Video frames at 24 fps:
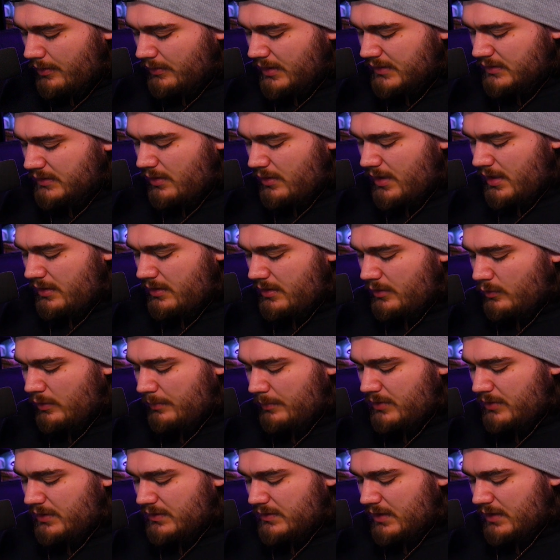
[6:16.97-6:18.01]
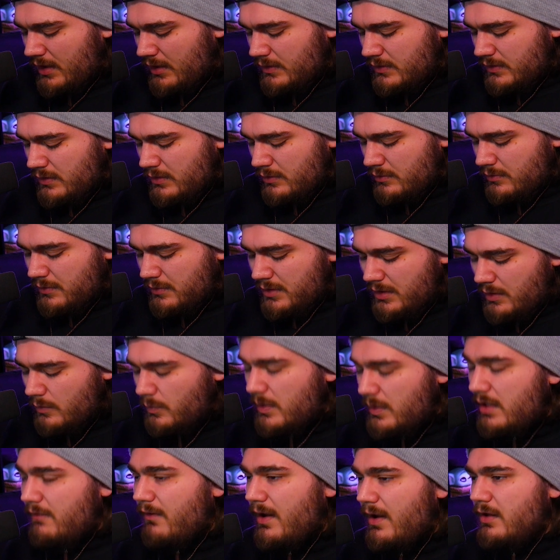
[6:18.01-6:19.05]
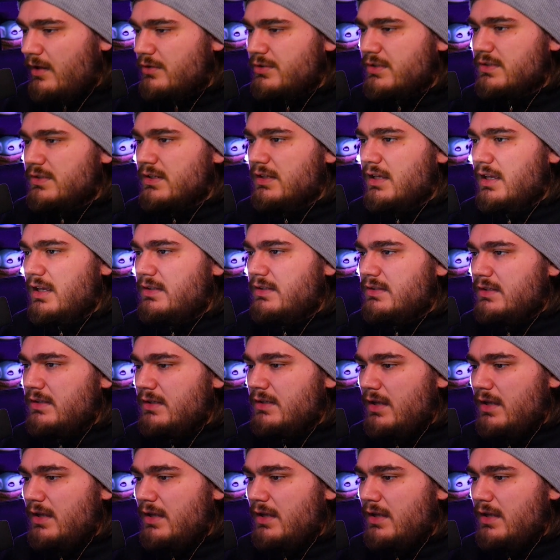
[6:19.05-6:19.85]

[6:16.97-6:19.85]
Let's go ahead and equip this onto the Weavile just in case.